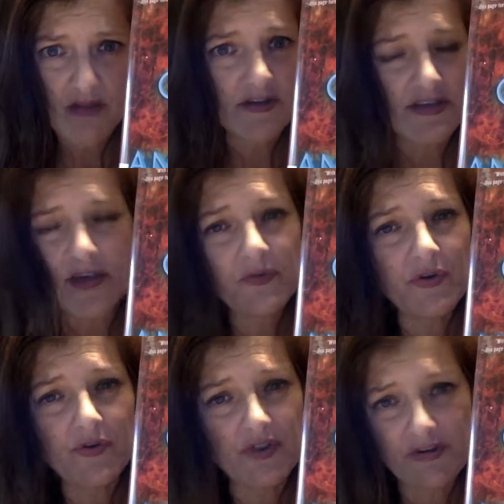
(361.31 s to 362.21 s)
longtime
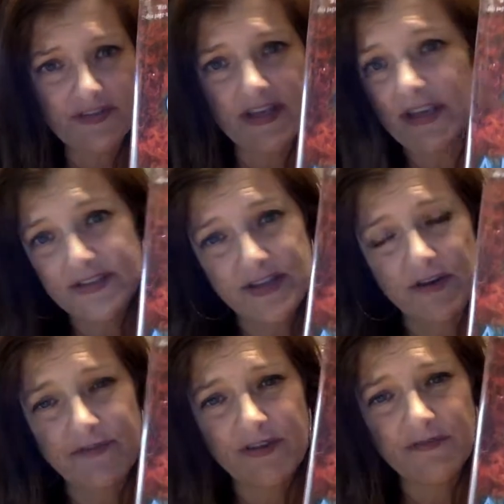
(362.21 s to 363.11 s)
loyal readers say it's
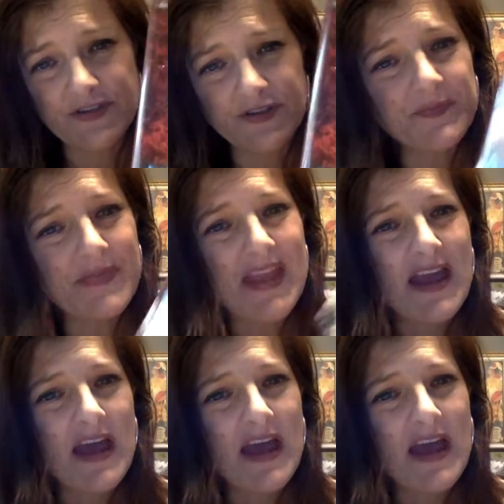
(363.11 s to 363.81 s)
their favorite too.